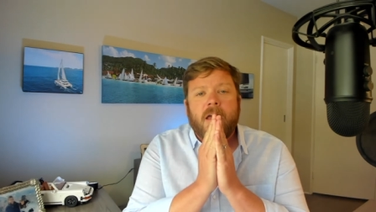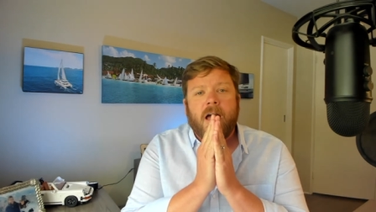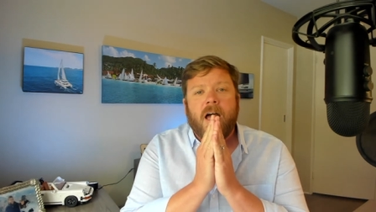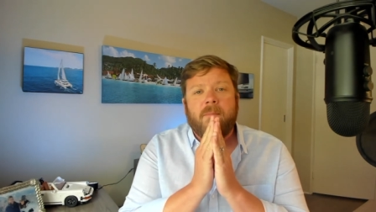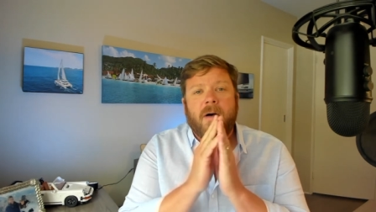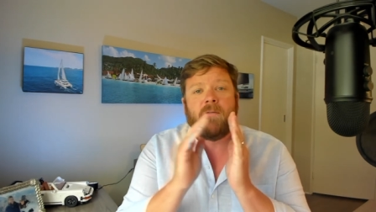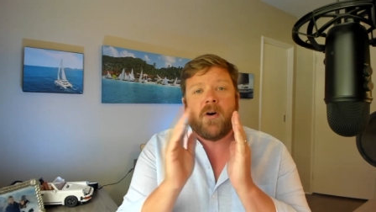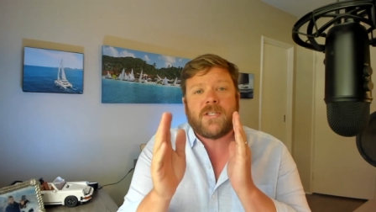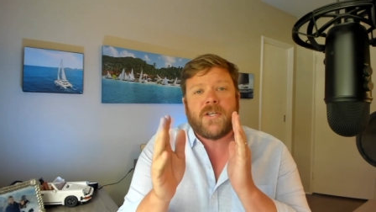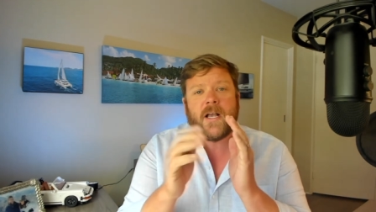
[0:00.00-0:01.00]
Um, I've
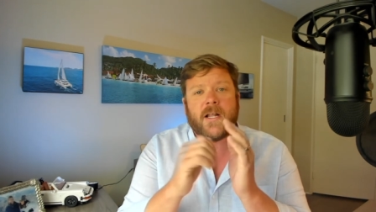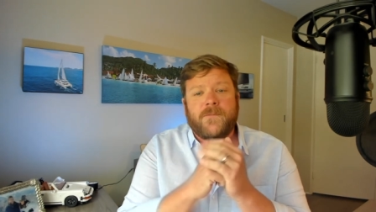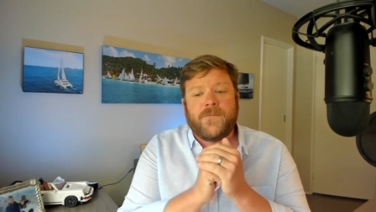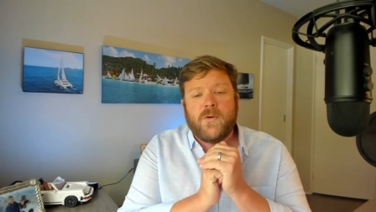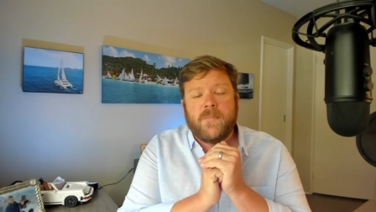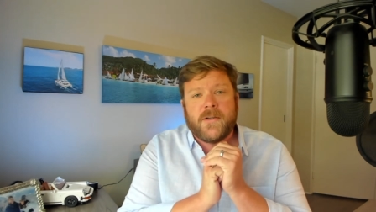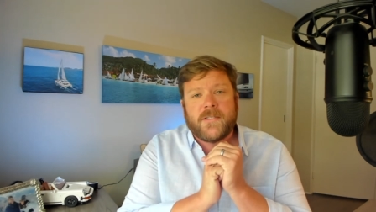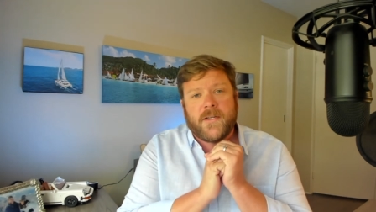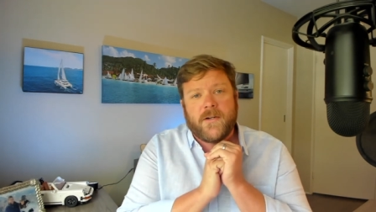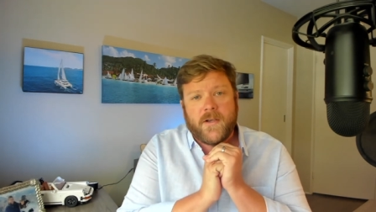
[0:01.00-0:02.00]
also got a few boats
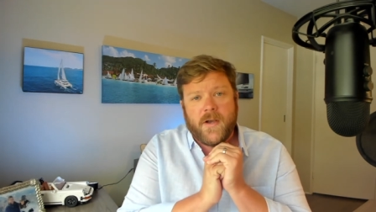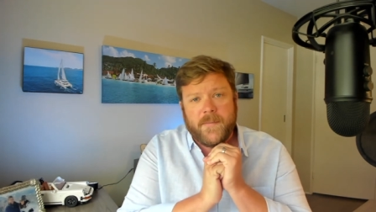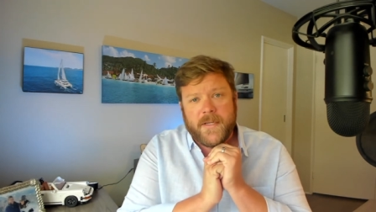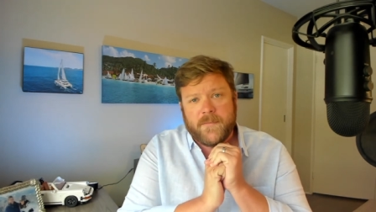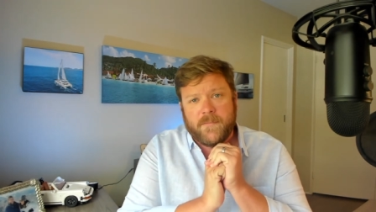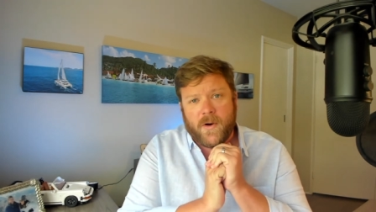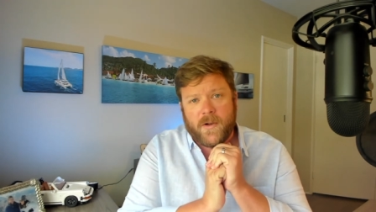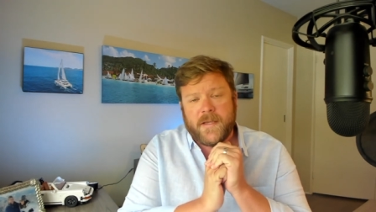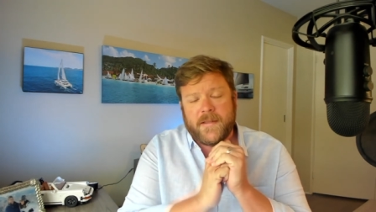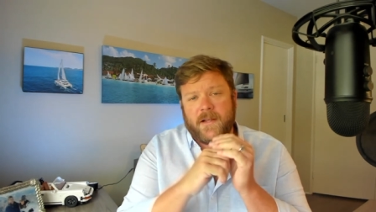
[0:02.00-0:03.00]
that are coming to
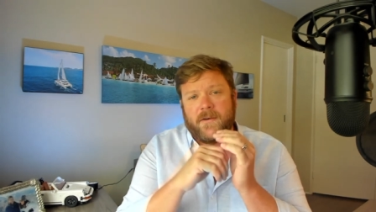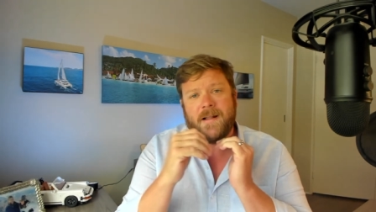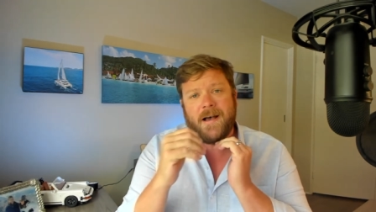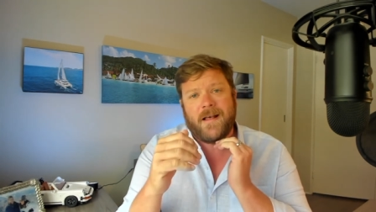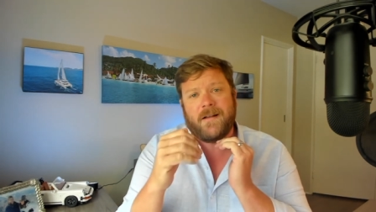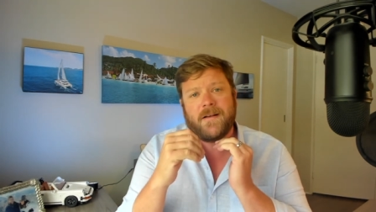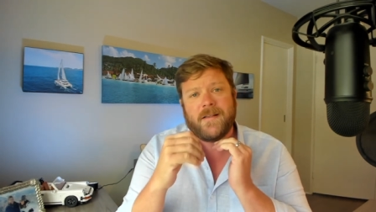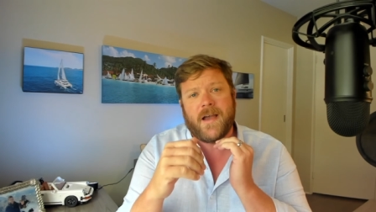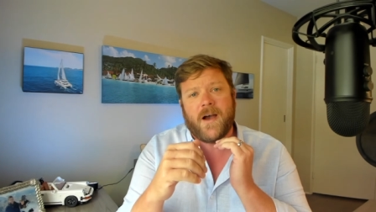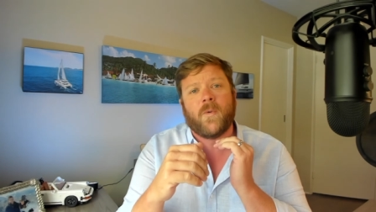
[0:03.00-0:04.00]
market that are not on
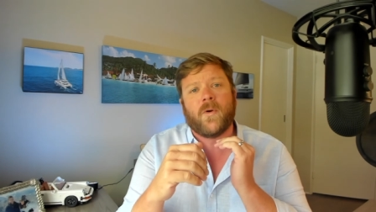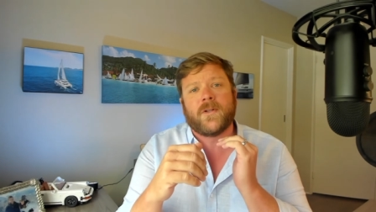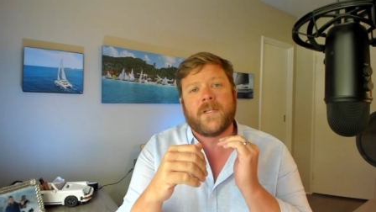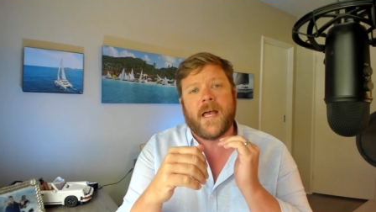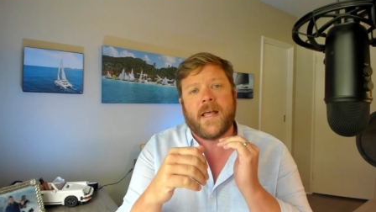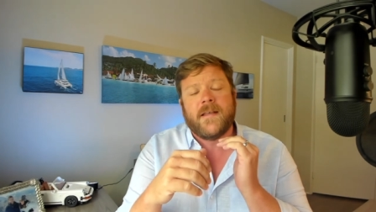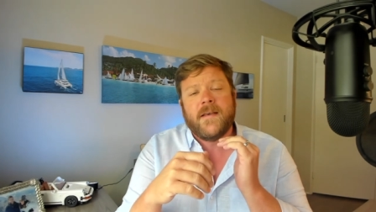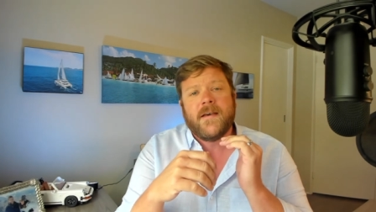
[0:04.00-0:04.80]
Yacht World yet.